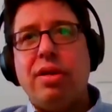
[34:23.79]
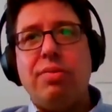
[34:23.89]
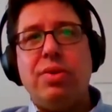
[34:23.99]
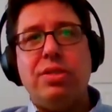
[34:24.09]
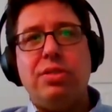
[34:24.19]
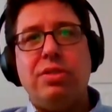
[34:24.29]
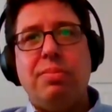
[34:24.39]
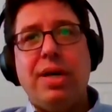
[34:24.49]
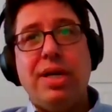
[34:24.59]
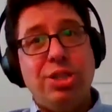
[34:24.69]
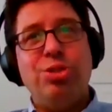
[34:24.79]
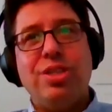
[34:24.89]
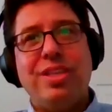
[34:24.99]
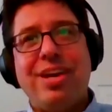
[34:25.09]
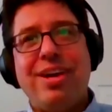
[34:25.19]
work, which the
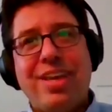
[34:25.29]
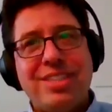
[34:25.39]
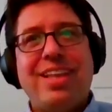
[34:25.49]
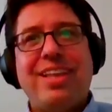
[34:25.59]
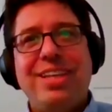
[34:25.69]
money's usually there.